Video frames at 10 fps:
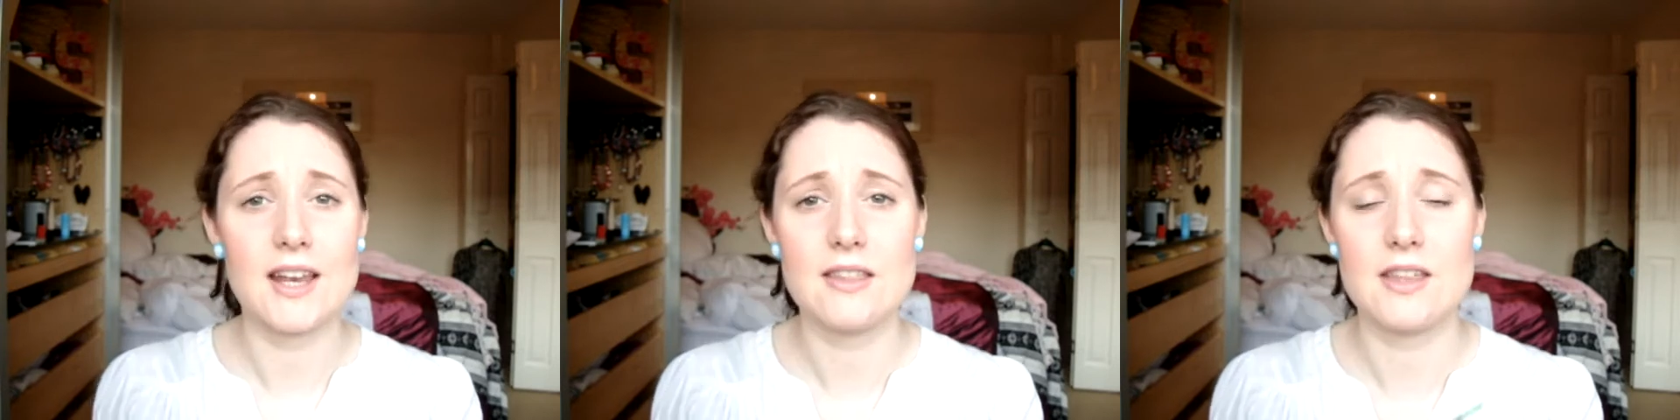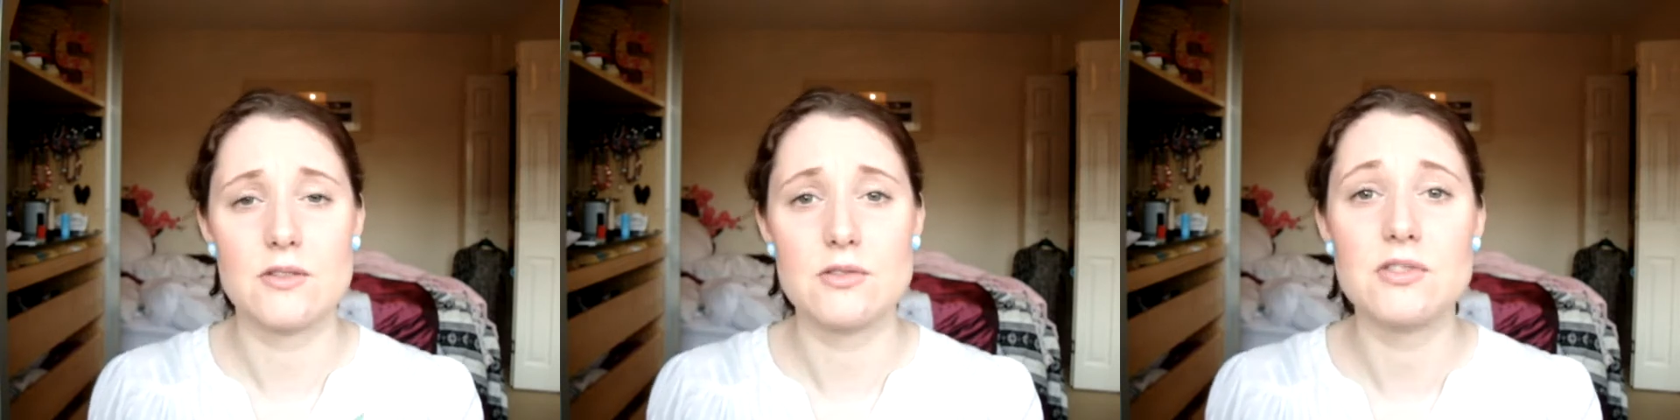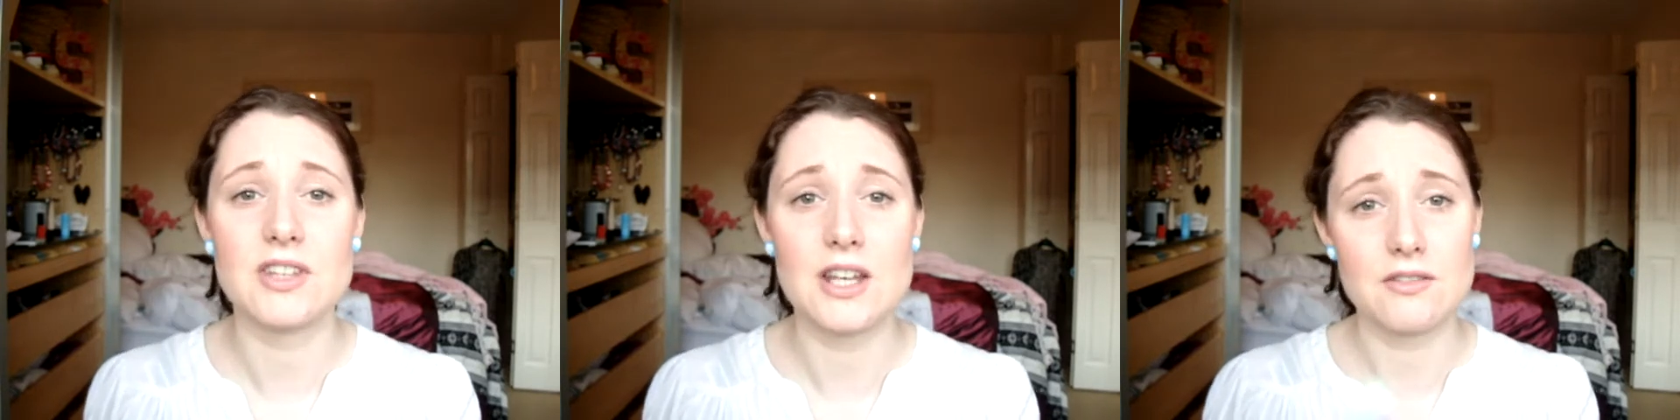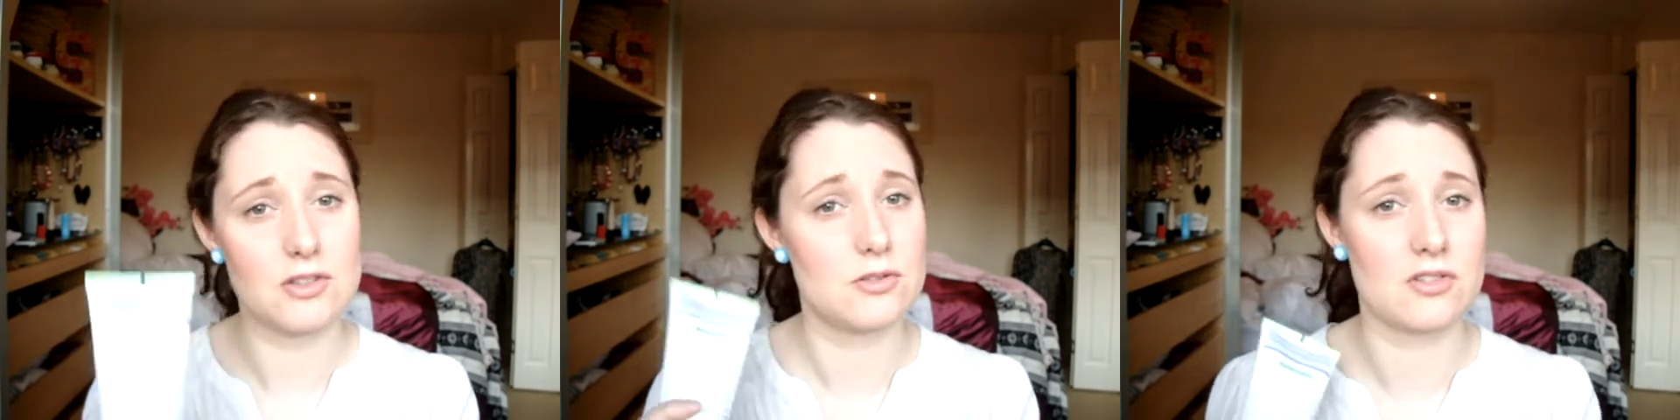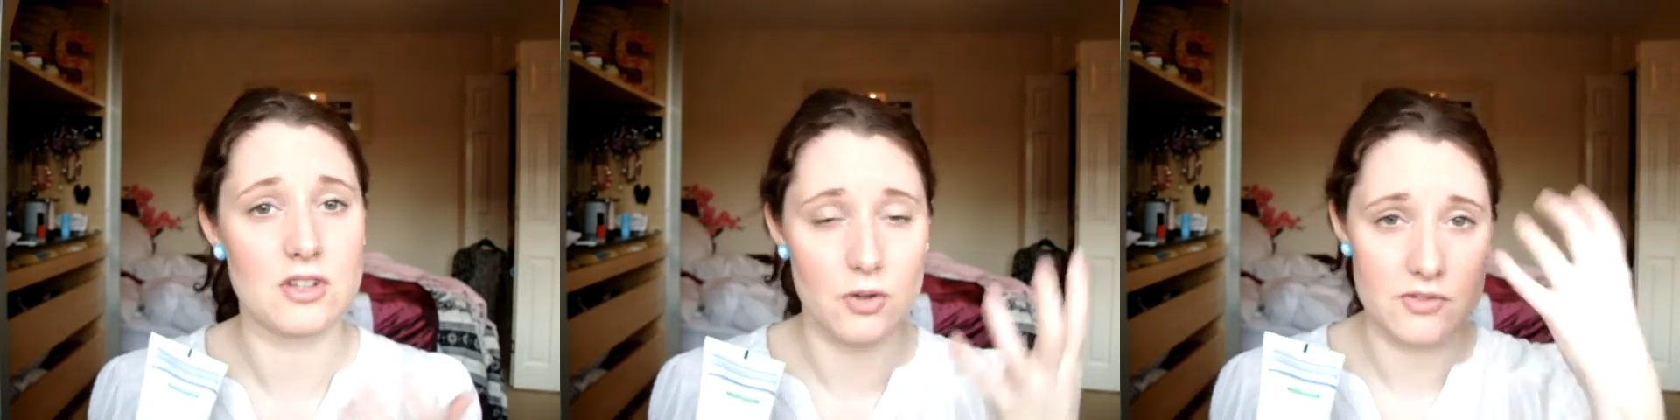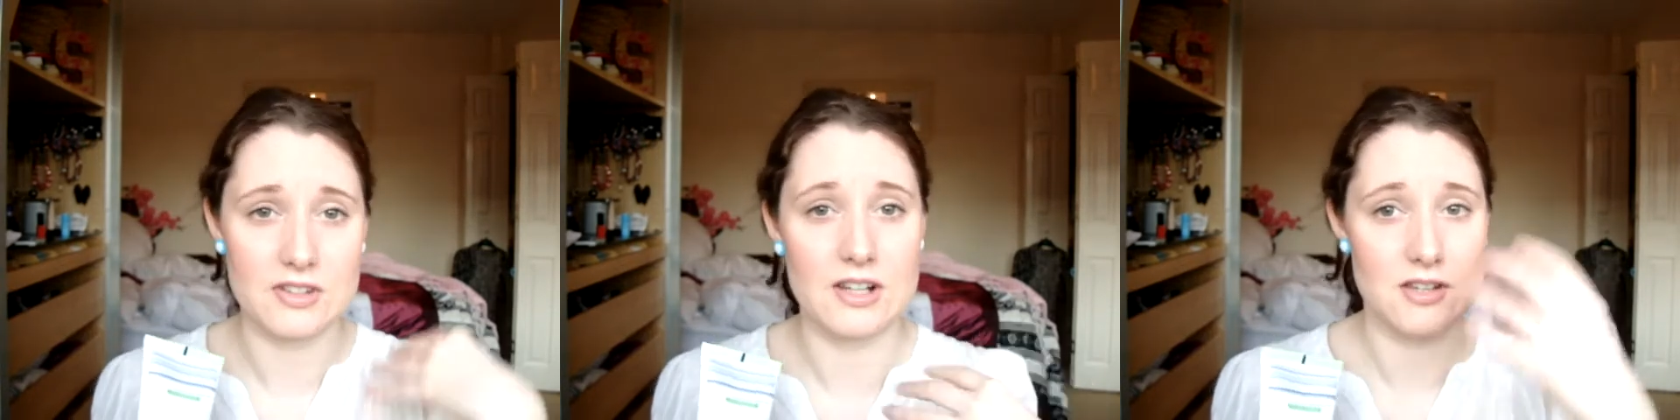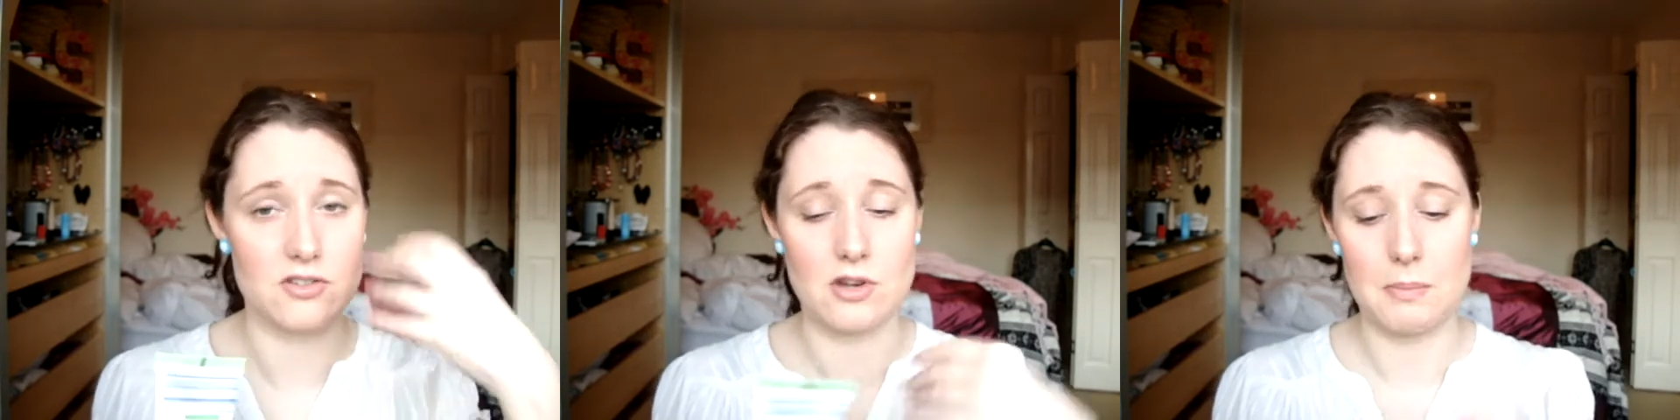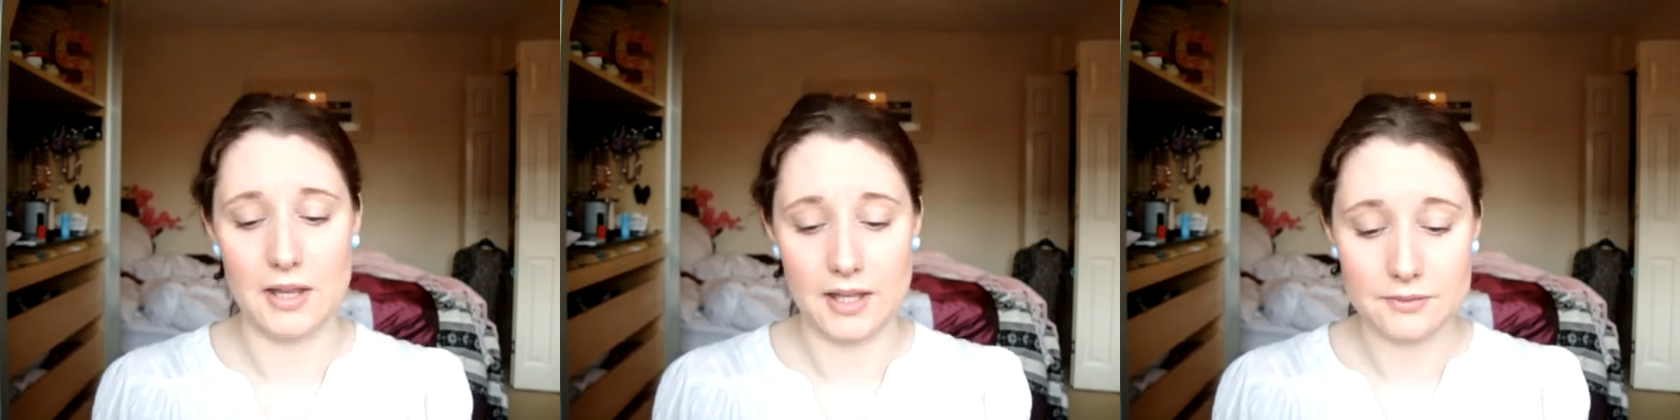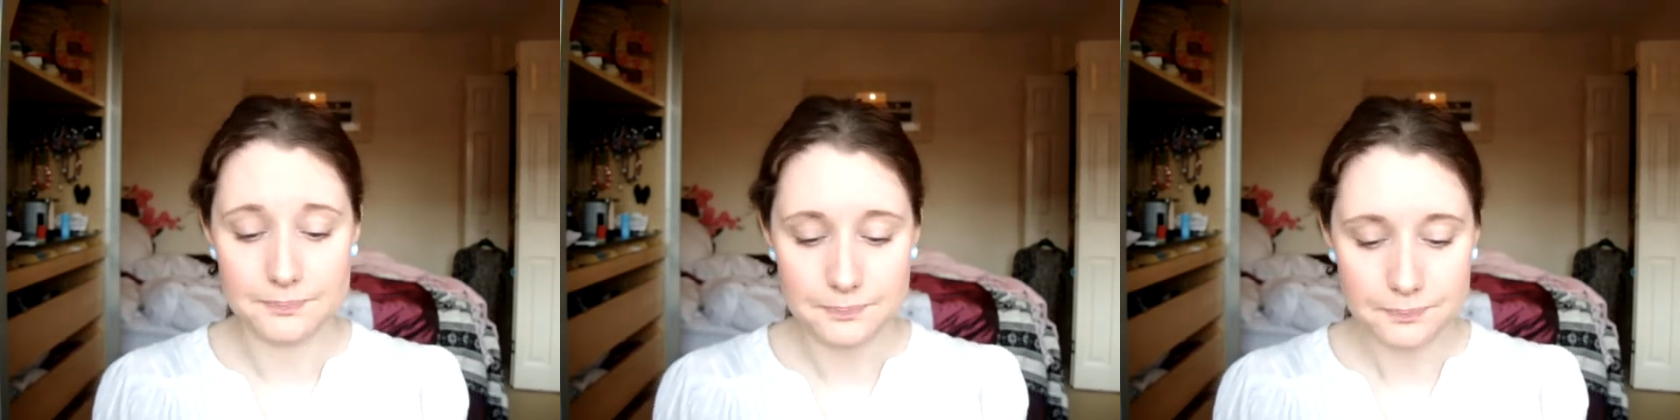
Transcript: anything on your skin if you're just constantly stripping it.